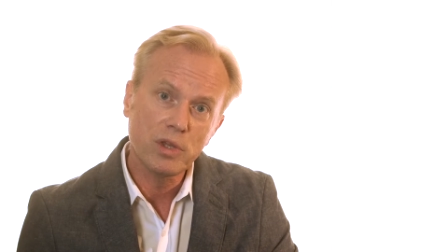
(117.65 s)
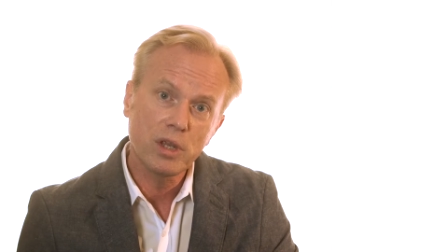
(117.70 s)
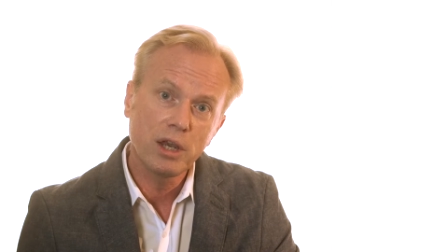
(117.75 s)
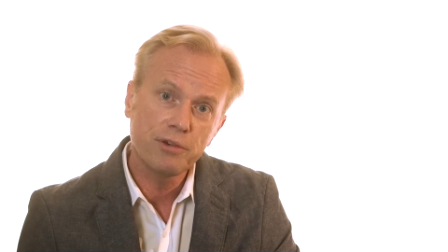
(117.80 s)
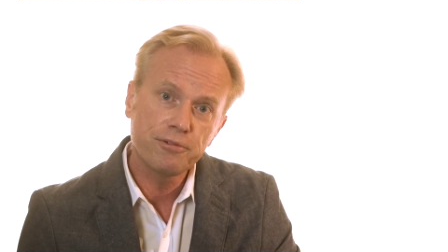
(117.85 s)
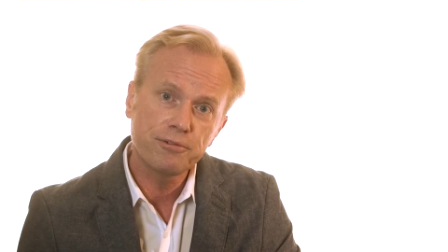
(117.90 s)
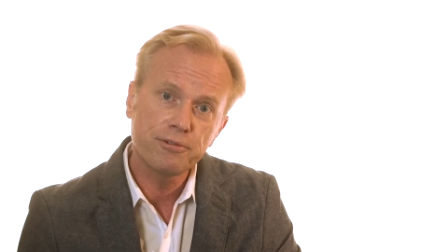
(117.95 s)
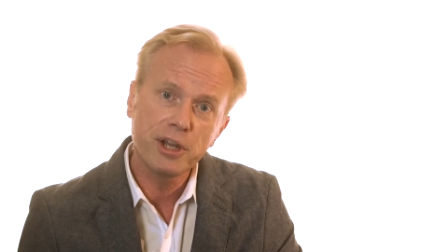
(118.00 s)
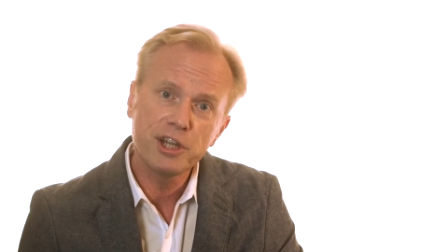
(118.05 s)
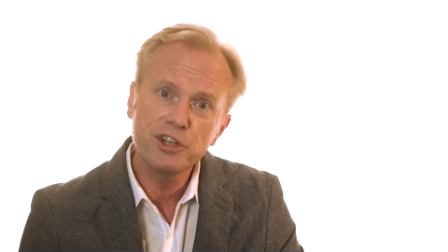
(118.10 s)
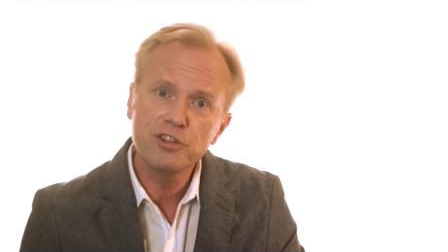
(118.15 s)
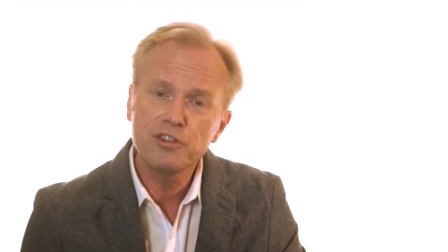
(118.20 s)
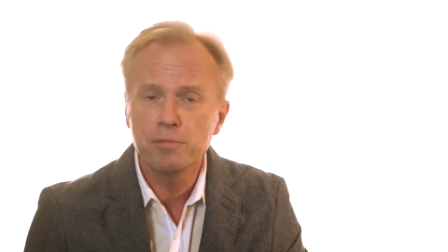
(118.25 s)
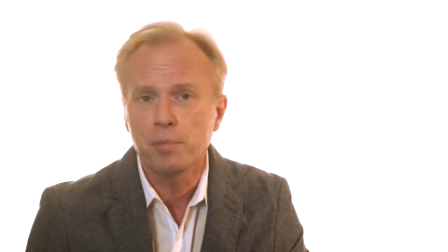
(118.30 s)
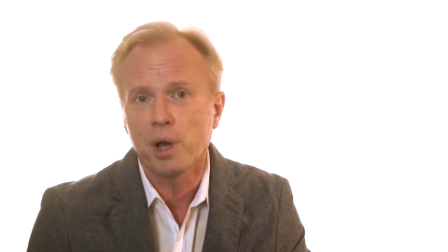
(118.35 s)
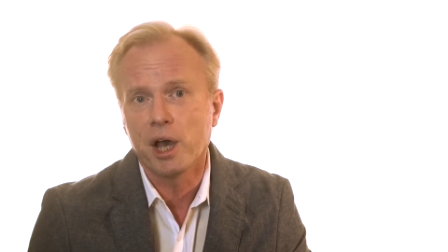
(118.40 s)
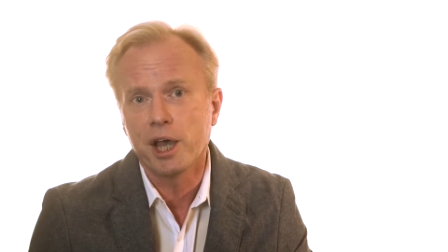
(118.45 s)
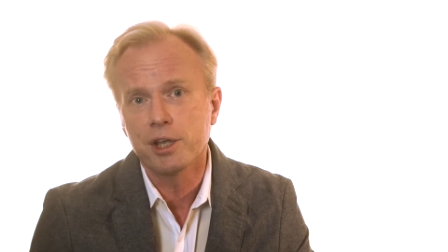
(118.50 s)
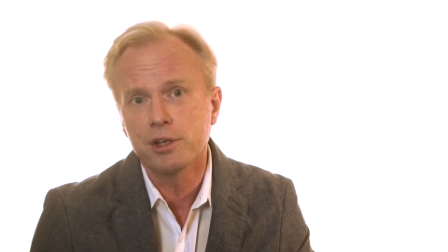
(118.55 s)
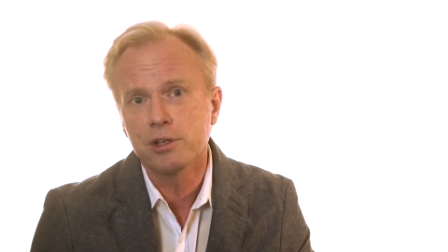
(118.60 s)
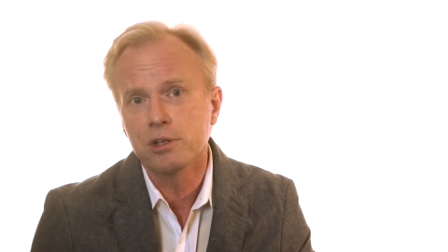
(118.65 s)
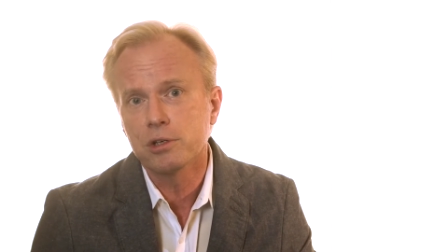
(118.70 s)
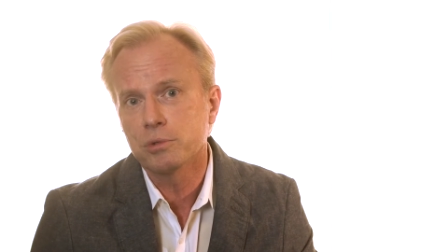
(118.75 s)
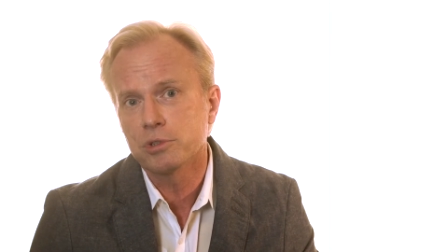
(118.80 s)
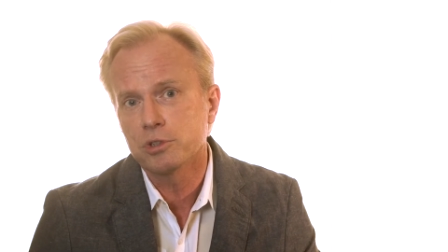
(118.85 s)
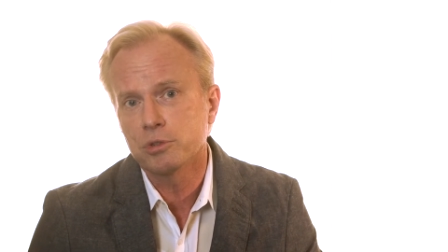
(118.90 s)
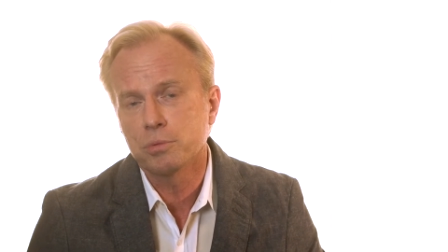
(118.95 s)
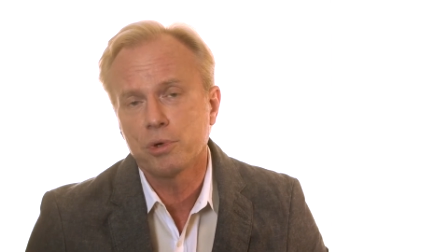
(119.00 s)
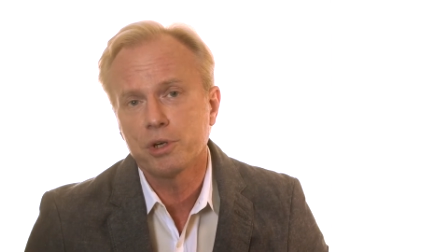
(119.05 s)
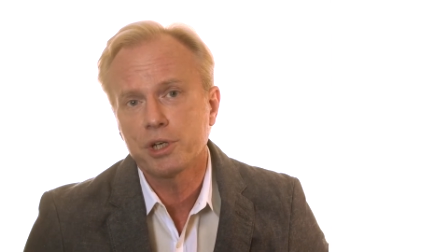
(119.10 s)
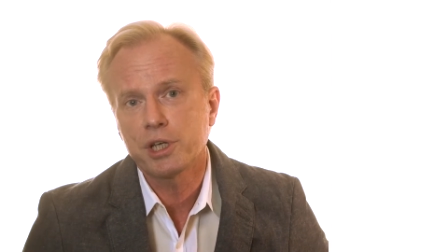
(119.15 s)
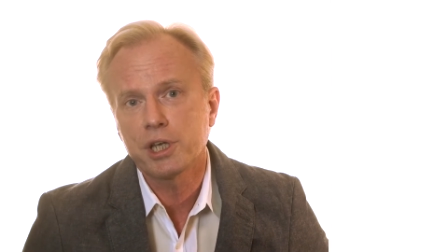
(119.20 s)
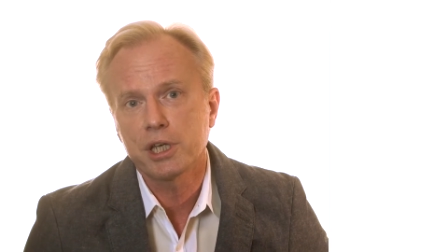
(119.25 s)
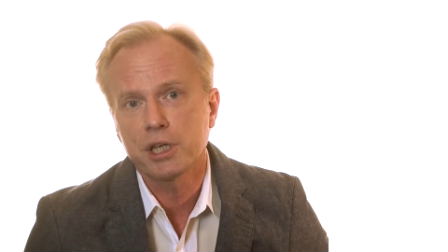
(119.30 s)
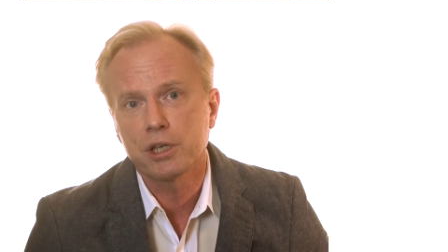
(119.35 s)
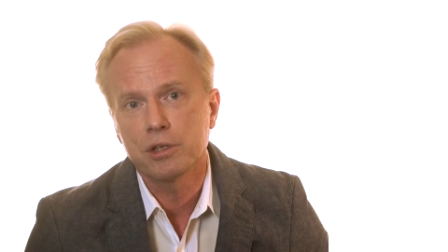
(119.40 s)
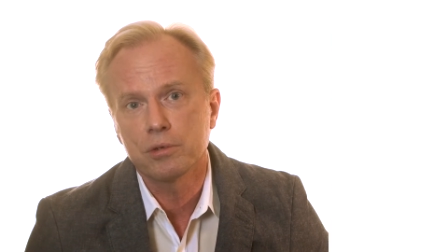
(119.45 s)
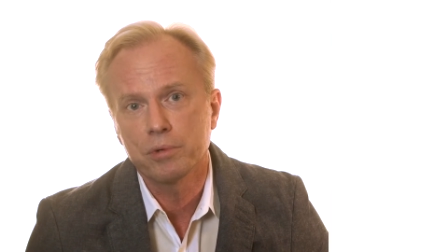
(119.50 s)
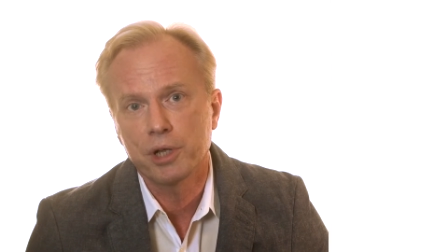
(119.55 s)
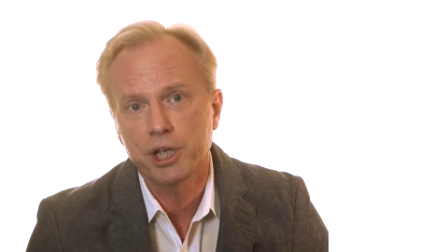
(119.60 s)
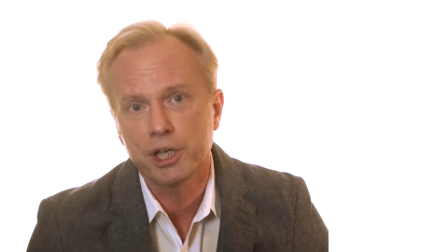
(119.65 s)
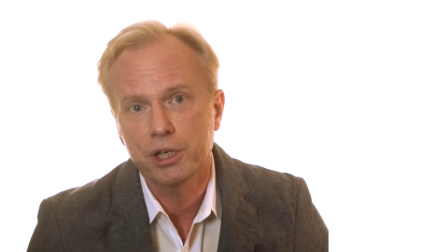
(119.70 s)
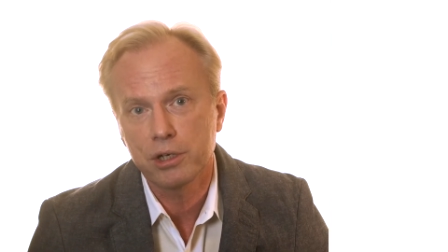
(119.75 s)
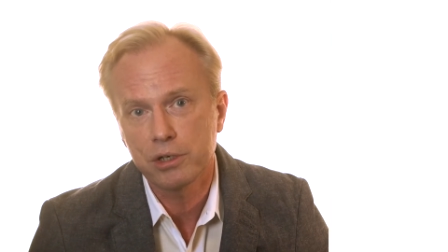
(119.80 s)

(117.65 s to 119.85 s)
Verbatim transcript: A friend of mine who was working in Ray